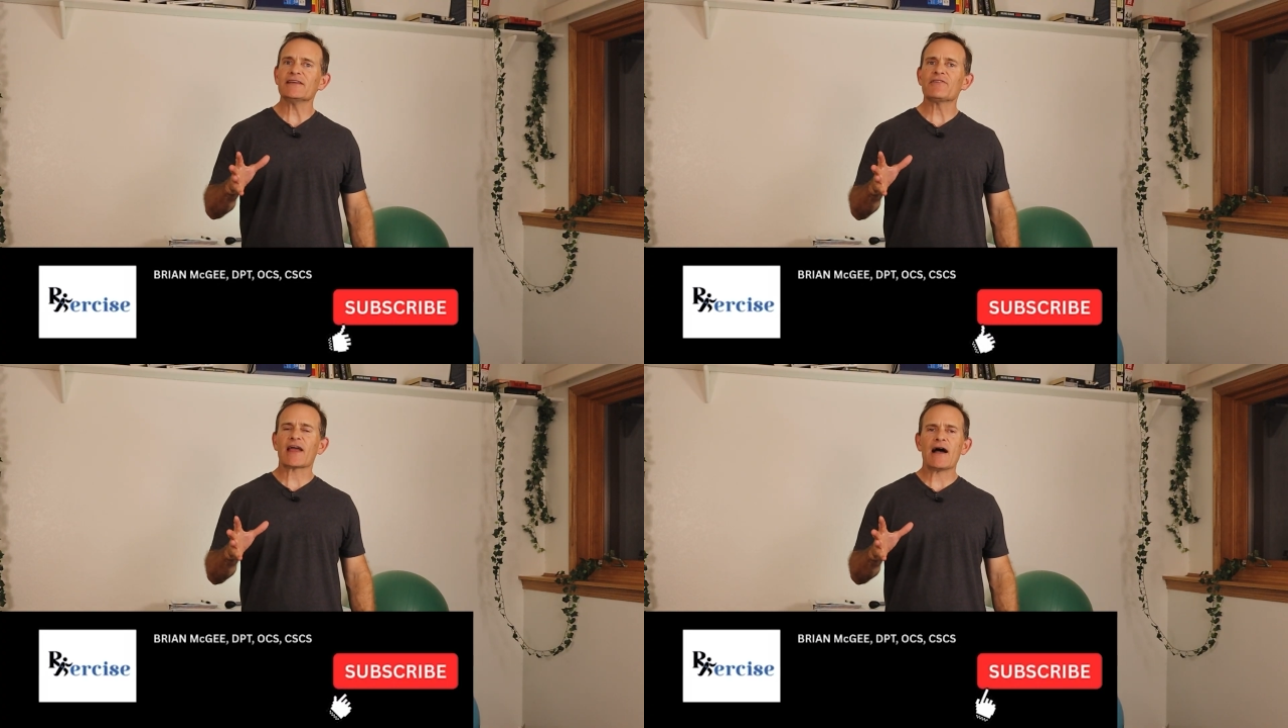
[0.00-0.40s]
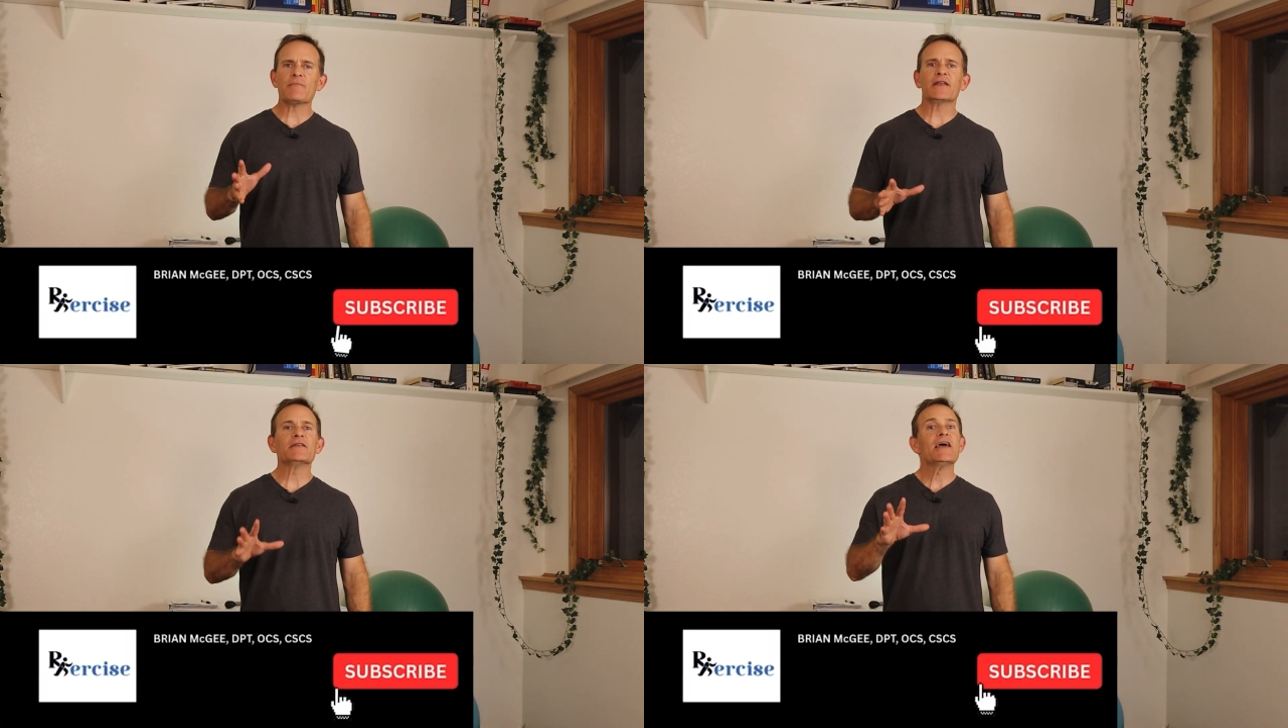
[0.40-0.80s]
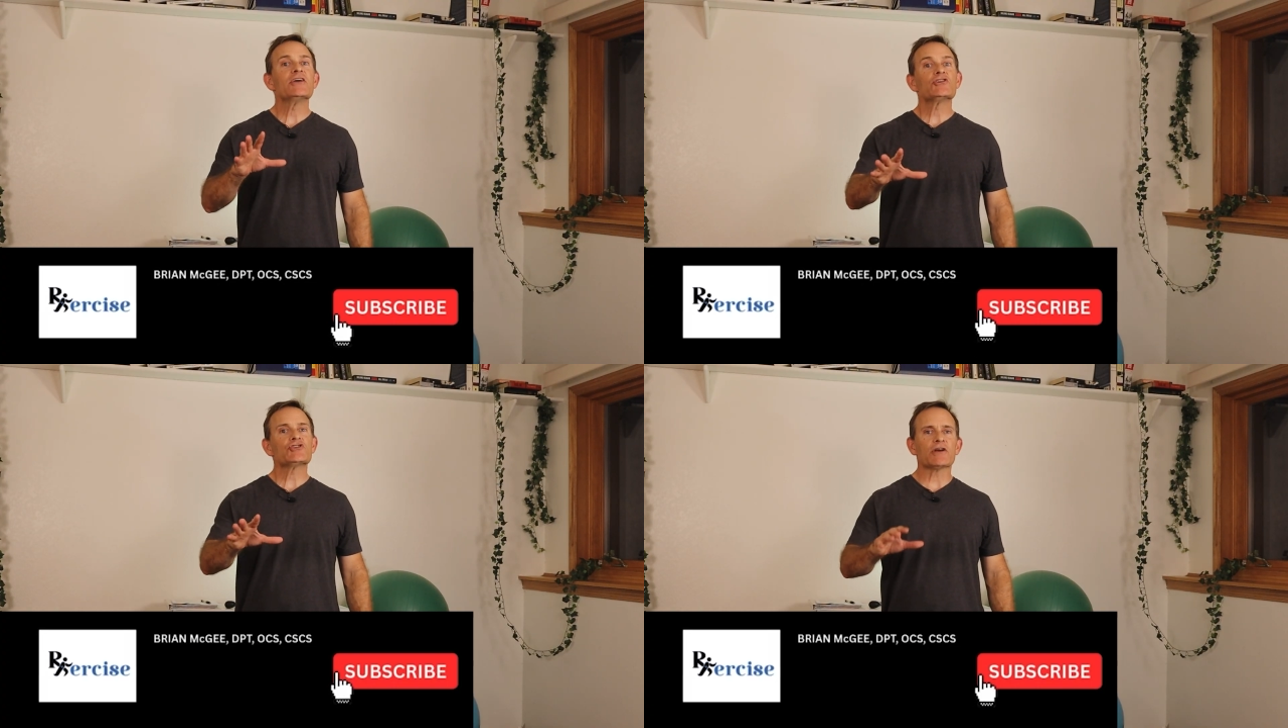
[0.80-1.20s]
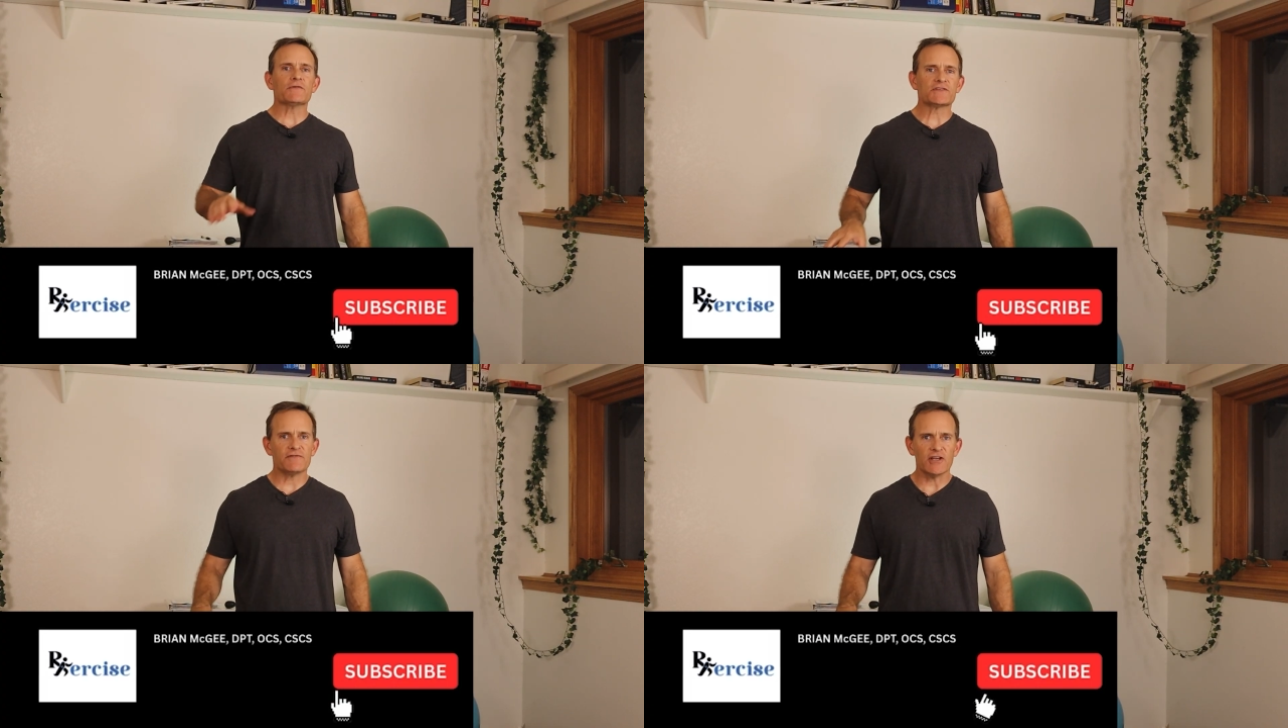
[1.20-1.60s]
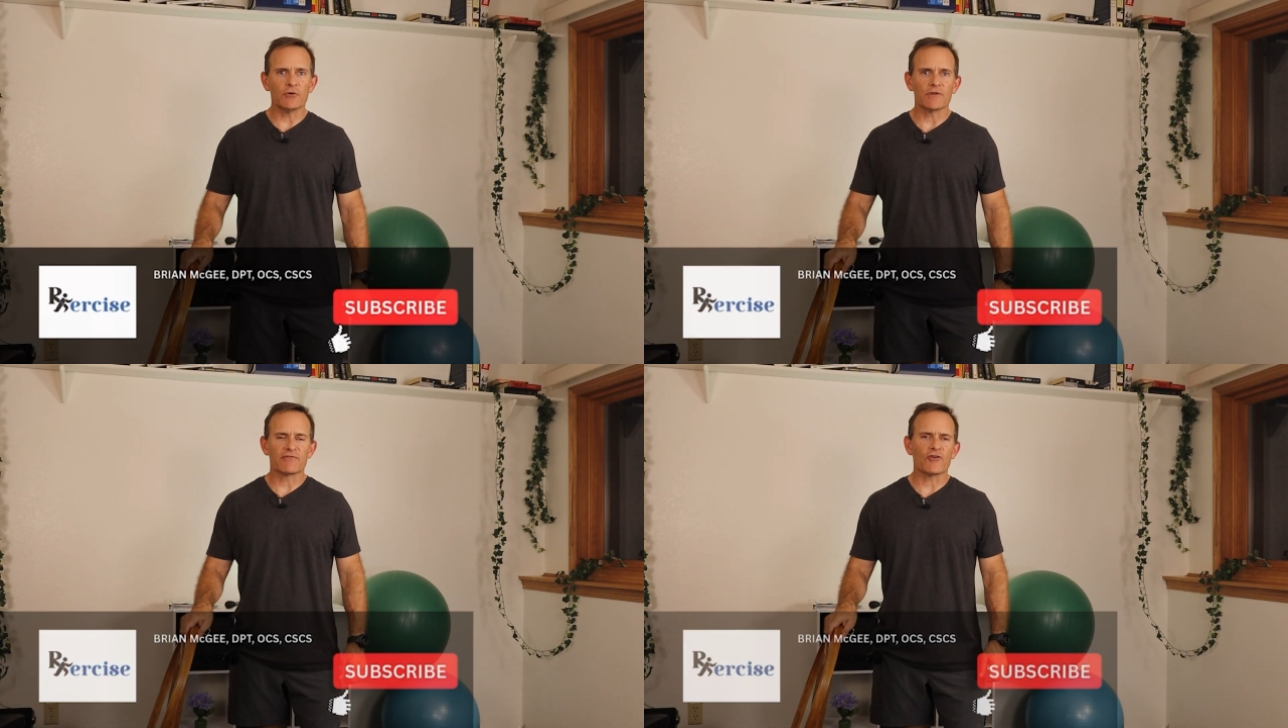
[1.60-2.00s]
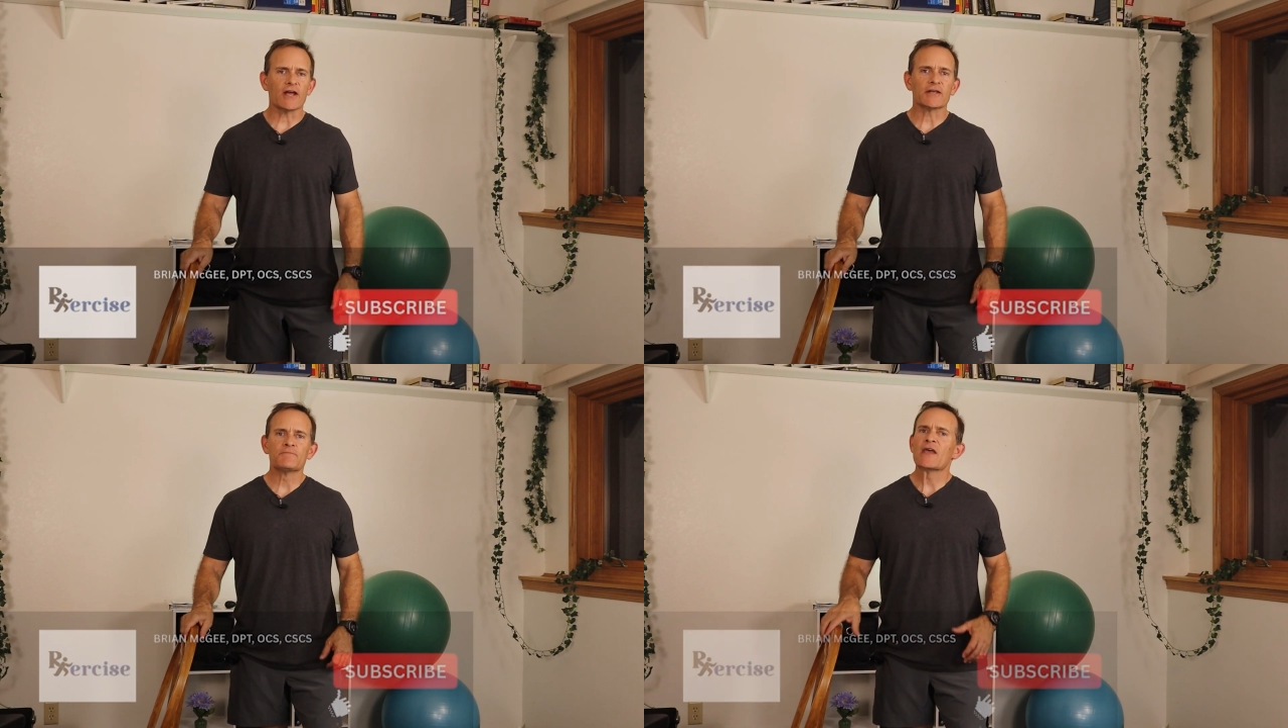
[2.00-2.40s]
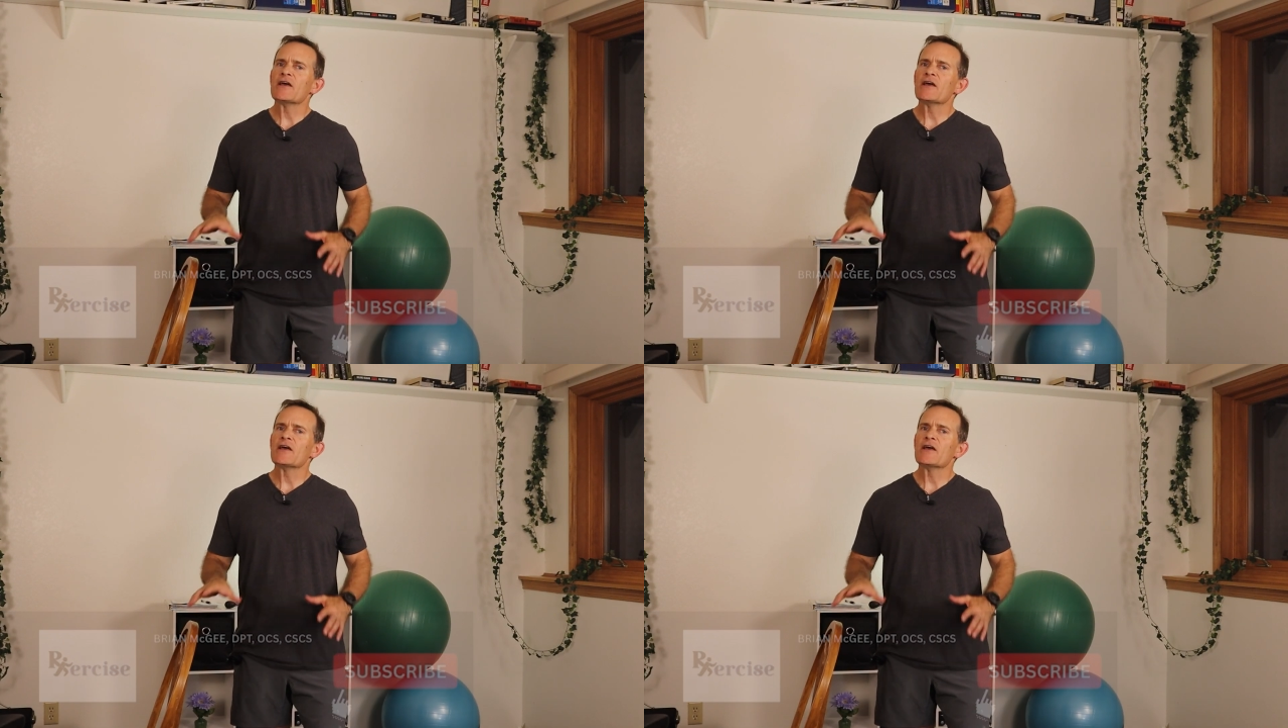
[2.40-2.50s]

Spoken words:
leave a comment, share this video with a friend.